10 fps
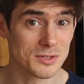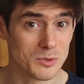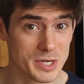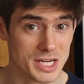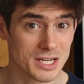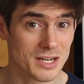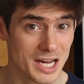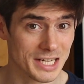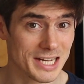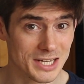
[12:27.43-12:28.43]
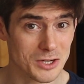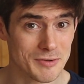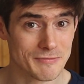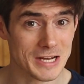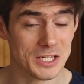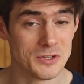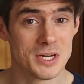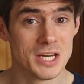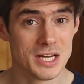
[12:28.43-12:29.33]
it's already kind of getting overvalued.